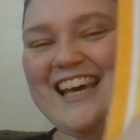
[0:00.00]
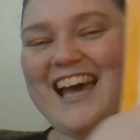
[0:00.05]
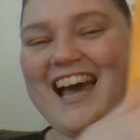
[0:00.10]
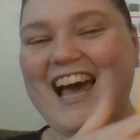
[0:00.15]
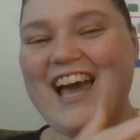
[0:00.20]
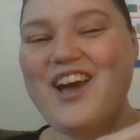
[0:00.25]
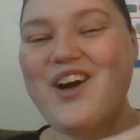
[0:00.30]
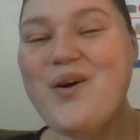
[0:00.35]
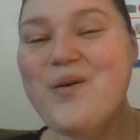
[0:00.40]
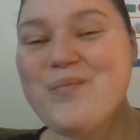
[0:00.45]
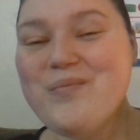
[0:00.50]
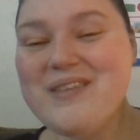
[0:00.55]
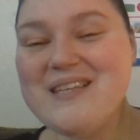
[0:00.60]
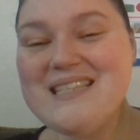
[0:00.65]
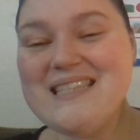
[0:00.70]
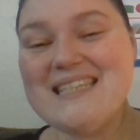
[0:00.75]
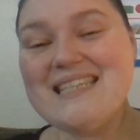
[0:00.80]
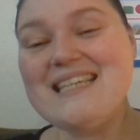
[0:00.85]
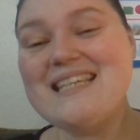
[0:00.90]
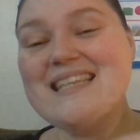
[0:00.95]
I hope that
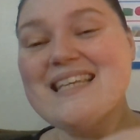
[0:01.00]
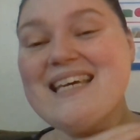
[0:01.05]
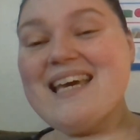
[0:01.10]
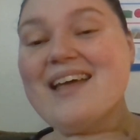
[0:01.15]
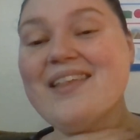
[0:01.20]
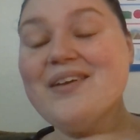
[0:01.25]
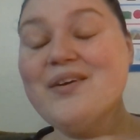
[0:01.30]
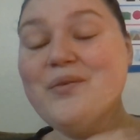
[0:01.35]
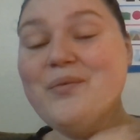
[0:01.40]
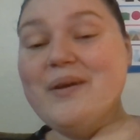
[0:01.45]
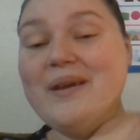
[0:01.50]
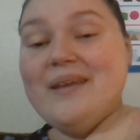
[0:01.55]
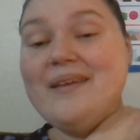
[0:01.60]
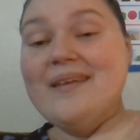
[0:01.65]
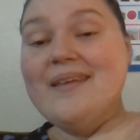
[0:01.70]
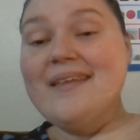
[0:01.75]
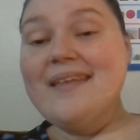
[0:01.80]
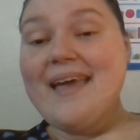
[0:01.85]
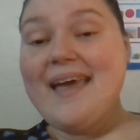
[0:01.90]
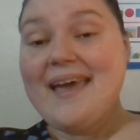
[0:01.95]
seeing the color
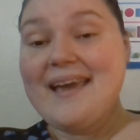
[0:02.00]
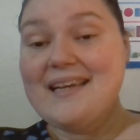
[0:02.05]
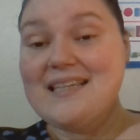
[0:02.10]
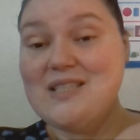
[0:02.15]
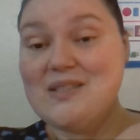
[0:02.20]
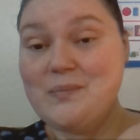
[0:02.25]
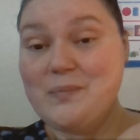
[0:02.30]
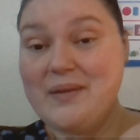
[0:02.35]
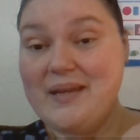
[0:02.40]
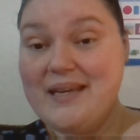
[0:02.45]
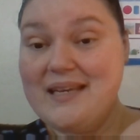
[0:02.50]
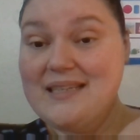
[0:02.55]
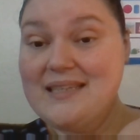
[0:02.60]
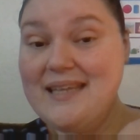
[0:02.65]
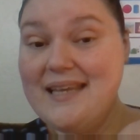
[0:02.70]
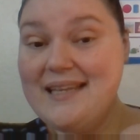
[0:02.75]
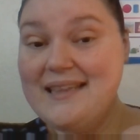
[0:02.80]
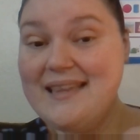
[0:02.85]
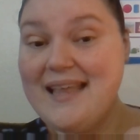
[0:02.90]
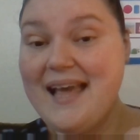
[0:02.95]
wheel explained
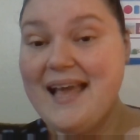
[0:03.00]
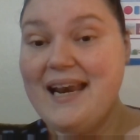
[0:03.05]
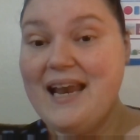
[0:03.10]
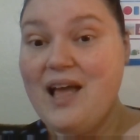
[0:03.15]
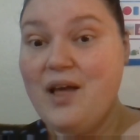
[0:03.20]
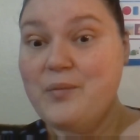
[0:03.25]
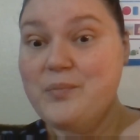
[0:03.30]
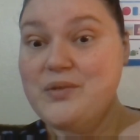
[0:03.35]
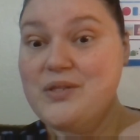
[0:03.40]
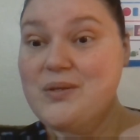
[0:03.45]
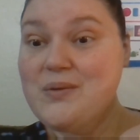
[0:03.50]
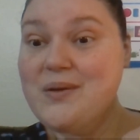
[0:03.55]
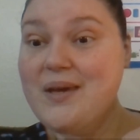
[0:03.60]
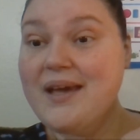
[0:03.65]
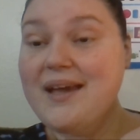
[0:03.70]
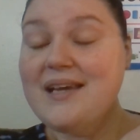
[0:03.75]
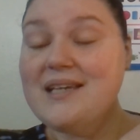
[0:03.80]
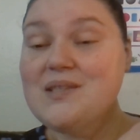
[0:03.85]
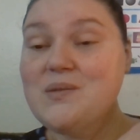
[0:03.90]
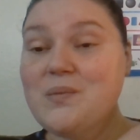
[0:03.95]
like that helps you
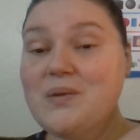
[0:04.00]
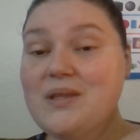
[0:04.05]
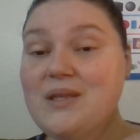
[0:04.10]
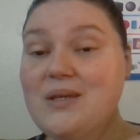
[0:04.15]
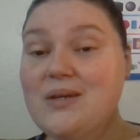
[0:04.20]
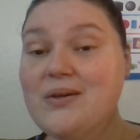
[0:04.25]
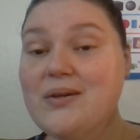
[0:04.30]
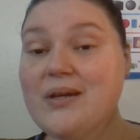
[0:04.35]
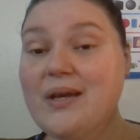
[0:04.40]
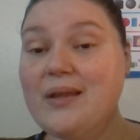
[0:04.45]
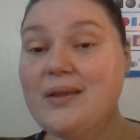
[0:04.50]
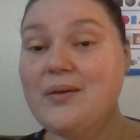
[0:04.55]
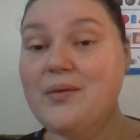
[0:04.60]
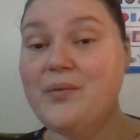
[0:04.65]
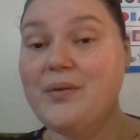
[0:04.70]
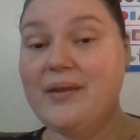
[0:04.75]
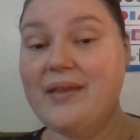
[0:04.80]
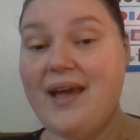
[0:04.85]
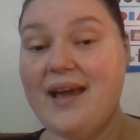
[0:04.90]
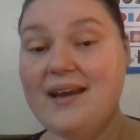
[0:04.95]
guys with your color
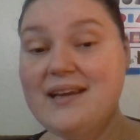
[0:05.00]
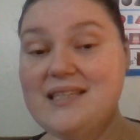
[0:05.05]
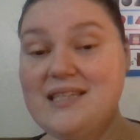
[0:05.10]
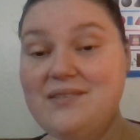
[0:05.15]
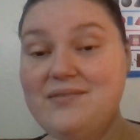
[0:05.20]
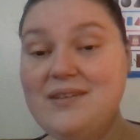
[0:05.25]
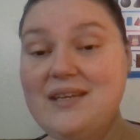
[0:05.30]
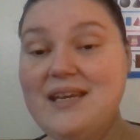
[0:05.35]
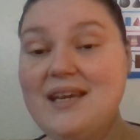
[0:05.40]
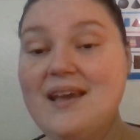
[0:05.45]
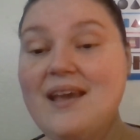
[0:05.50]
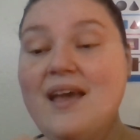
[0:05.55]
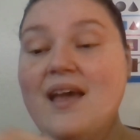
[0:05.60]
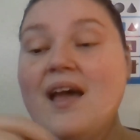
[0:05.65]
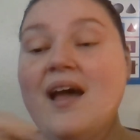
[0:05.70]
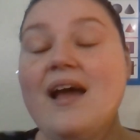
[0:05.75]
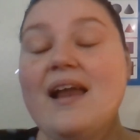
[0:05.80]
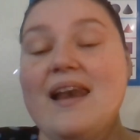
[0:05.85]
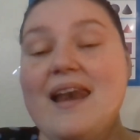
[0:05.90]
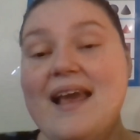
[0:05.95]
wheel activity.
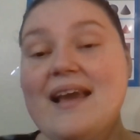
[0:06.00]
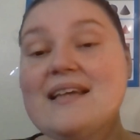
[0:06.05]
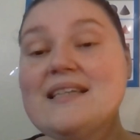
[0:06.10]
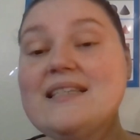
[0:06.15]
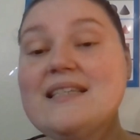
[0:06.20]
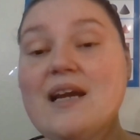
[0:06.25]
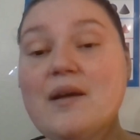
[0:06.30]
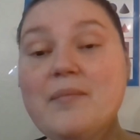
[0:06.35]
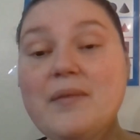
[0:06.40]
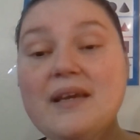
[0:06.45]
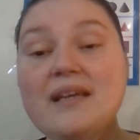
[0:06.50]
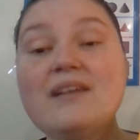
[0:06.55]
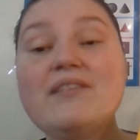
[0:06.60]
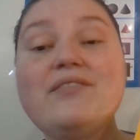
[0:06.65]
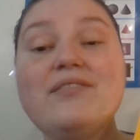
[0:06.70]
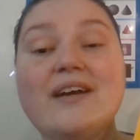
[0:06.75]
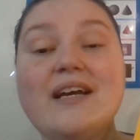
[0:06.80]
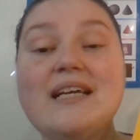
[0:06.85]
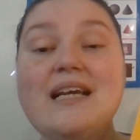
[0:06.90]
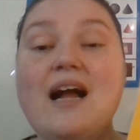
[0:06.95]
Next, I'm going to
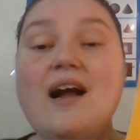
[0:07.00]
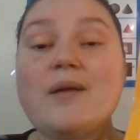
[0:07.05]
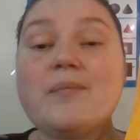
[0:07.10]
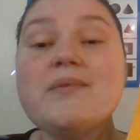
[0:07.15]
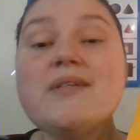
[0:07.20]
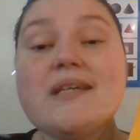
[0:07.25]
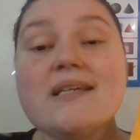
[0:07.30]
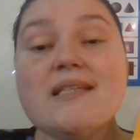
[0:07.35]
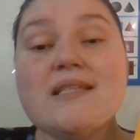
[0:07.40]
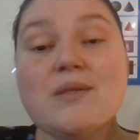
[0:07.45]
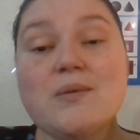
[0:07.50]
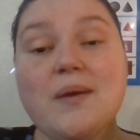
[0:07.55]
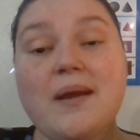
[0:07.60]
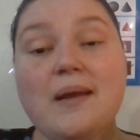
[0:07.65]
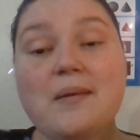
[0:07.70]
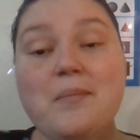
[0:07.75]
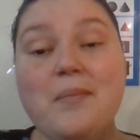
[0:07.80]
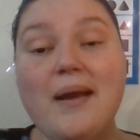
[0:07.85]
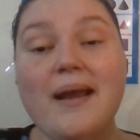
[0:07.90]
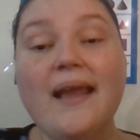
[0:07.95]
find objects
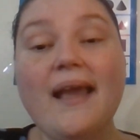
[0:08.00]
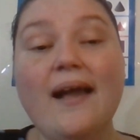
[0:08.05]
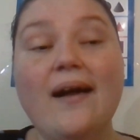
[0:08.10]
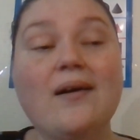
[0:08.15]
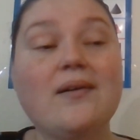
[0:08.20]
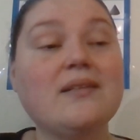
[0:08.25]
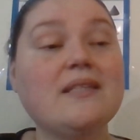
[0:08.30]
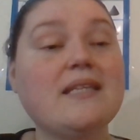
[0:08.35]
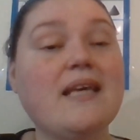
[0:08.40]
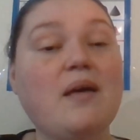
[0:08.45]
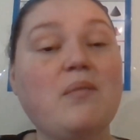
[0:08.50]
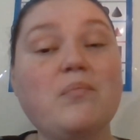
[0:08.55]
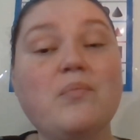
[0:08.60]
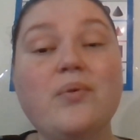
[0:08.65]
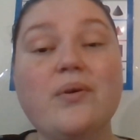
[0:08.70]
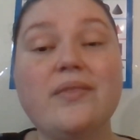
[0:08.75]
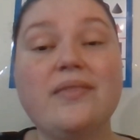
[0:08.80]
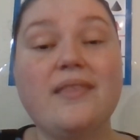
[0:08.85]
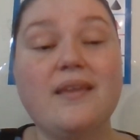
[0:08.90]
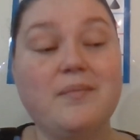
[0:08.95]
around my house and
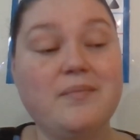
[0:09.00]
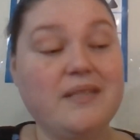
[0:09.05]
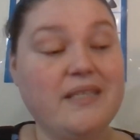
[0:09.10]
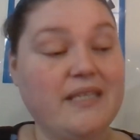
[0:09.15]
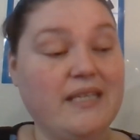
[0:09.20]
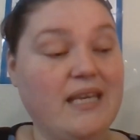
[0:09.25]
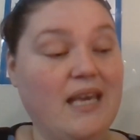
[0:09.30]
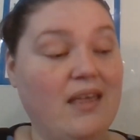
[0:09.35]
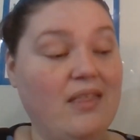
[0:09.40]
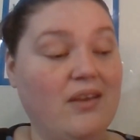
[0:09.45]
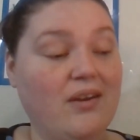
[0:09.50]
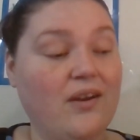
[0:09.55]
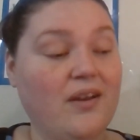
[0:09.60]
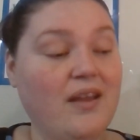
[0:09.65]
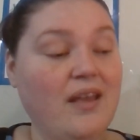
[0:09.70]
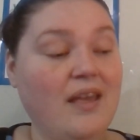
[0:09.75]
put them together